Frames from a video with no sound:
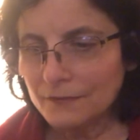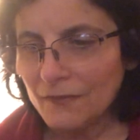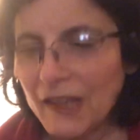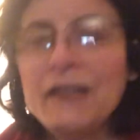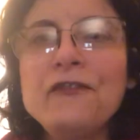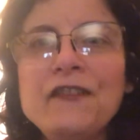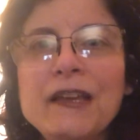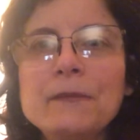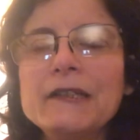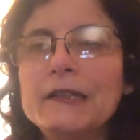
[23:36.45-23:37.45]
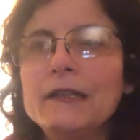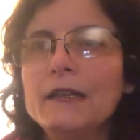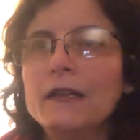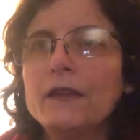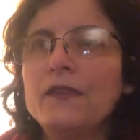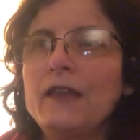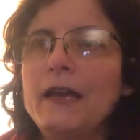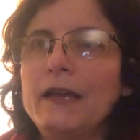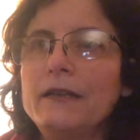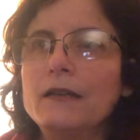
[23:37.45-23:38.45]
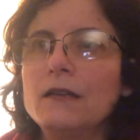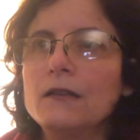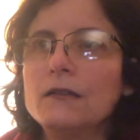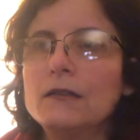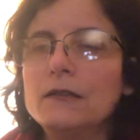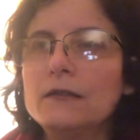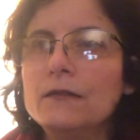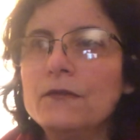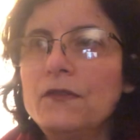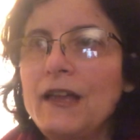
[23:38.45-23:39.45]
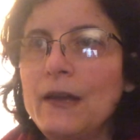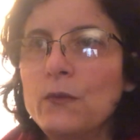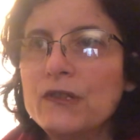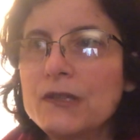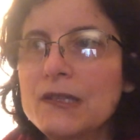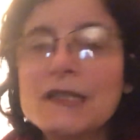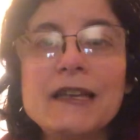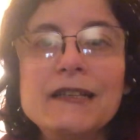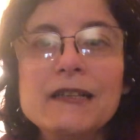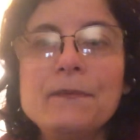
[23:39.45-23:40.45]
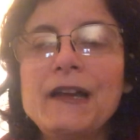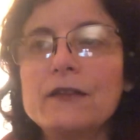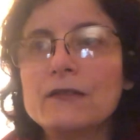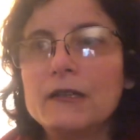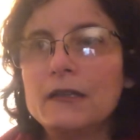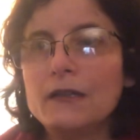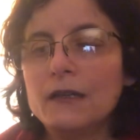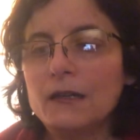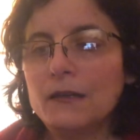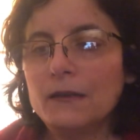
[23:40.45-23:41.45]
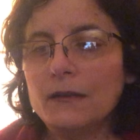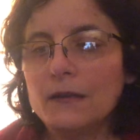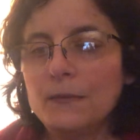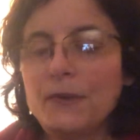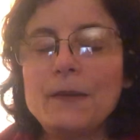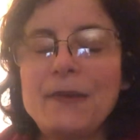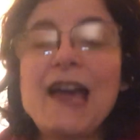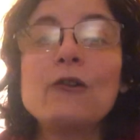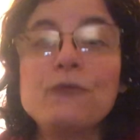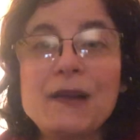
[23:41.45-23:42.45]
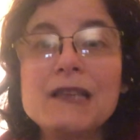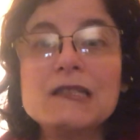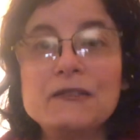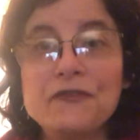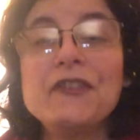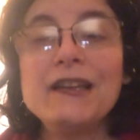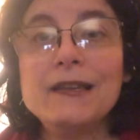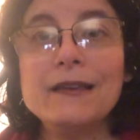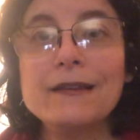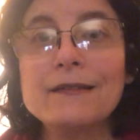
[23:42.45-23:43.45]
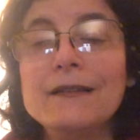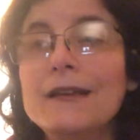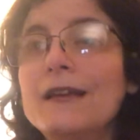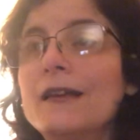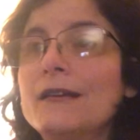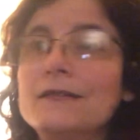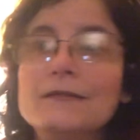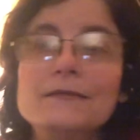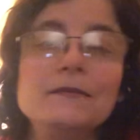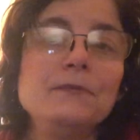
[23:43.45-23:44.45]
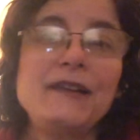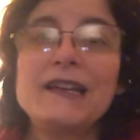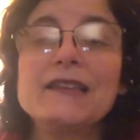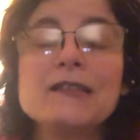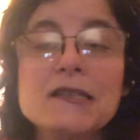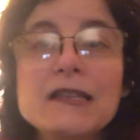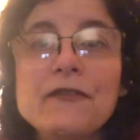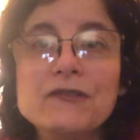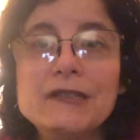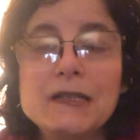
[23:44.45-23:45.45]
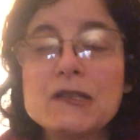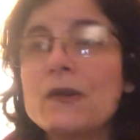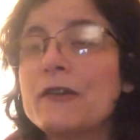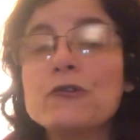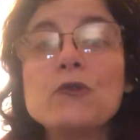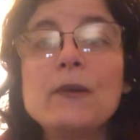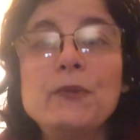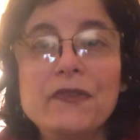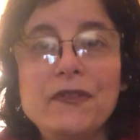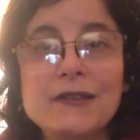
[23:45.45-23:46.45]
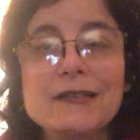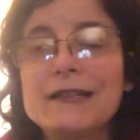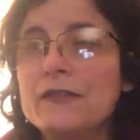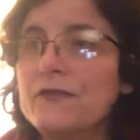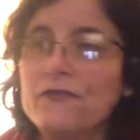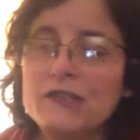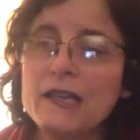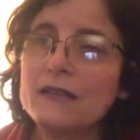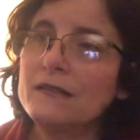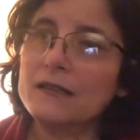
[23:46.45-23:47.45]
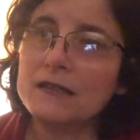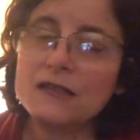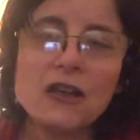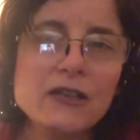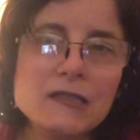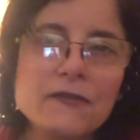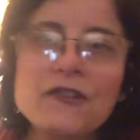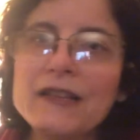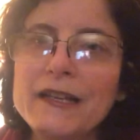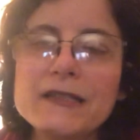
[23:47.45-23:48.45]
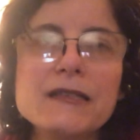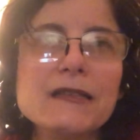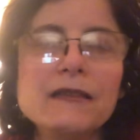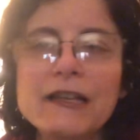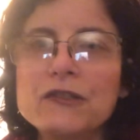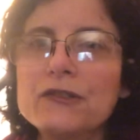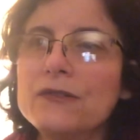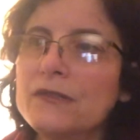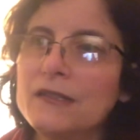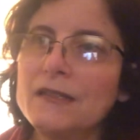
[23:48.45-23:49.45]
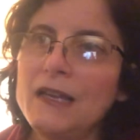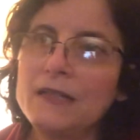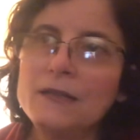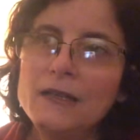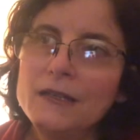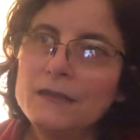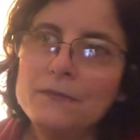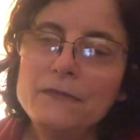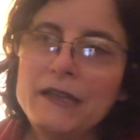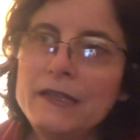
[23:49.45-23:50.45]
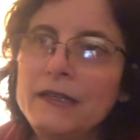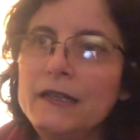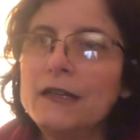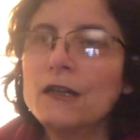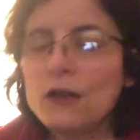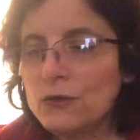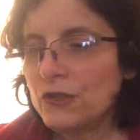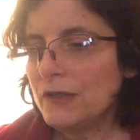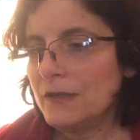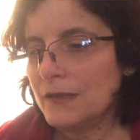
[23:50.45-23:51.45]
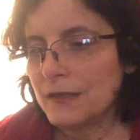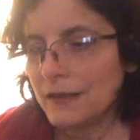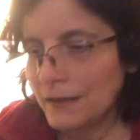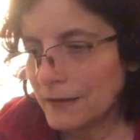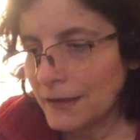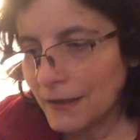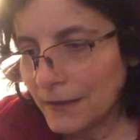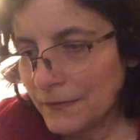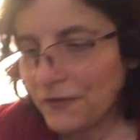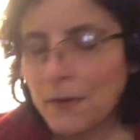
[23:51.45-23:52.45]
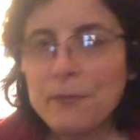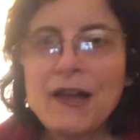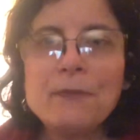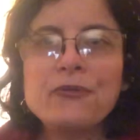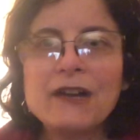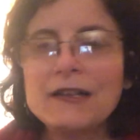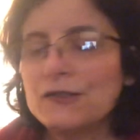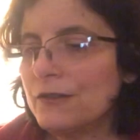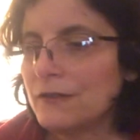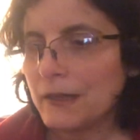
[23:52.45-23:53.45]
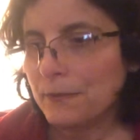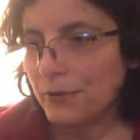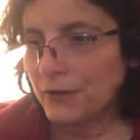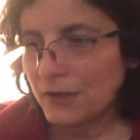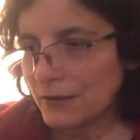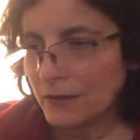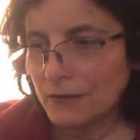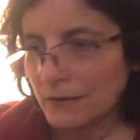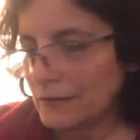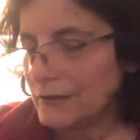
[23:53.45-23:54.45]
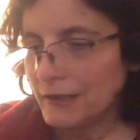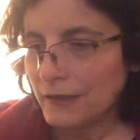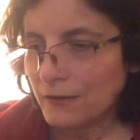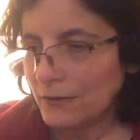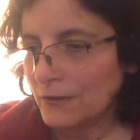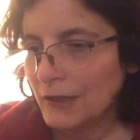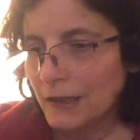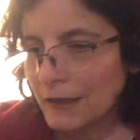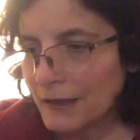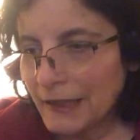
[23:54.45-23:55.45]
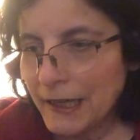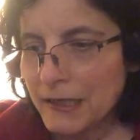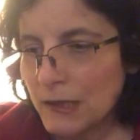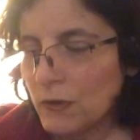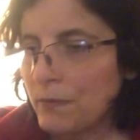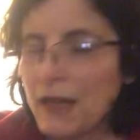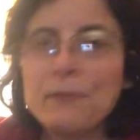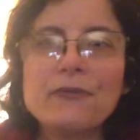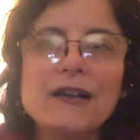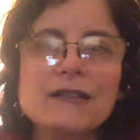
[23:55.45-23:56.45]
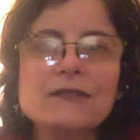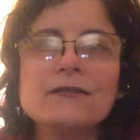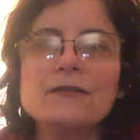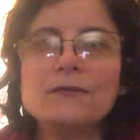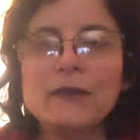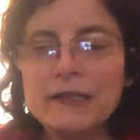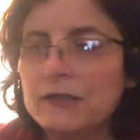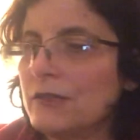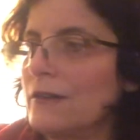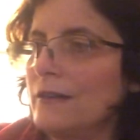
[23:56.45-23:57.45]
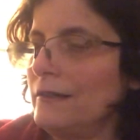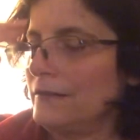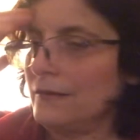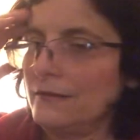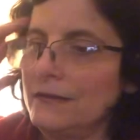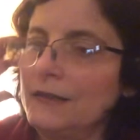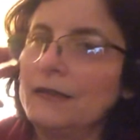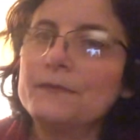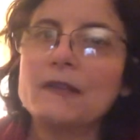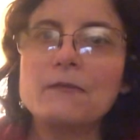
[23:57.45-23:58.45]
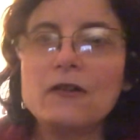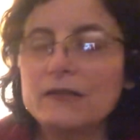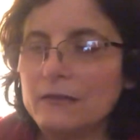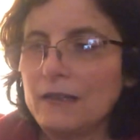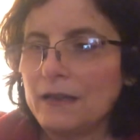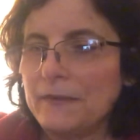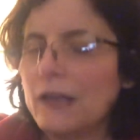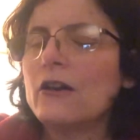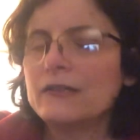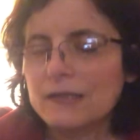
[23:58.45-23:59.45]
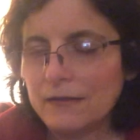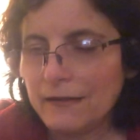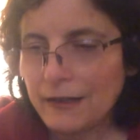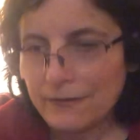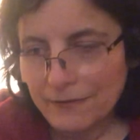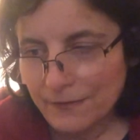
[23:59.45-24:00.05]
in a family that was studying about the power of positive thinking back in the 70s. So I grew up with this, and I've taken tons of classes and lectures and had many coaches, and from Bob Proctor, like personal, you know, classes with Bob Proctor, Wayne Dyer, gone to their